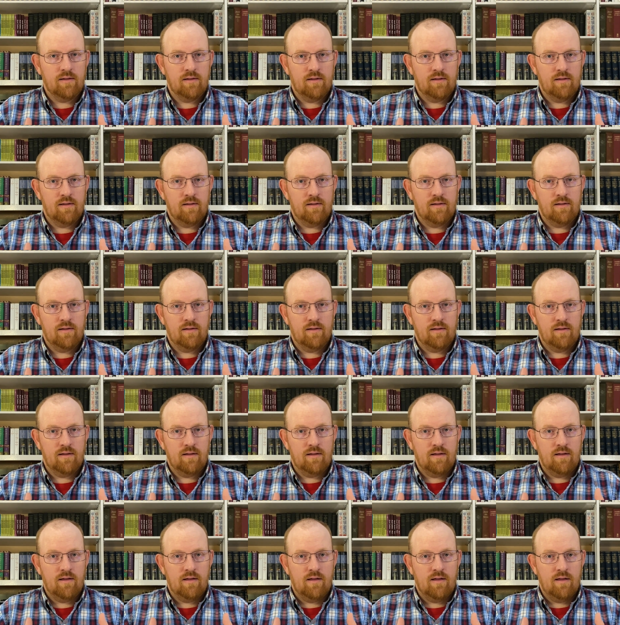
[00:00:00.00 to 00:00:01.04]

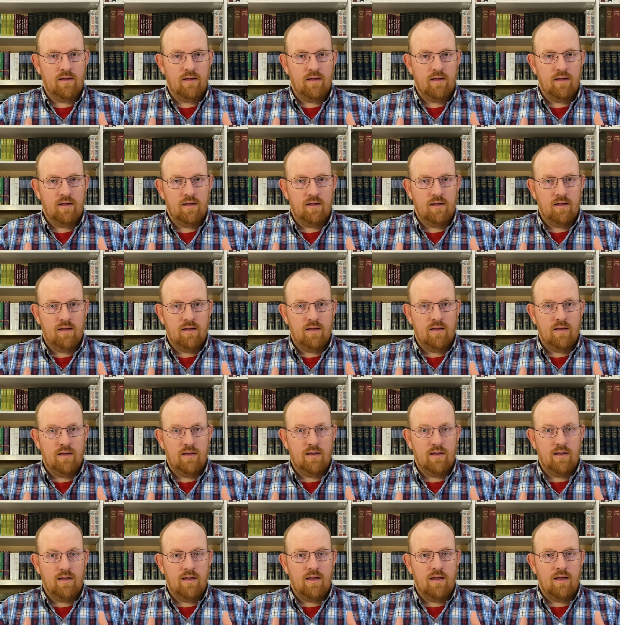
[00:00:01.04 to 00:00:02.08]

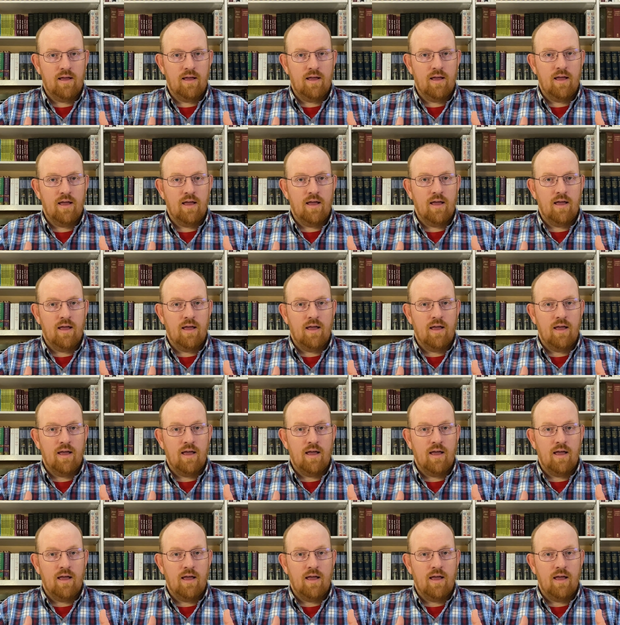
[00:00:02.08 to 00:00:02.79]
Nothing is said.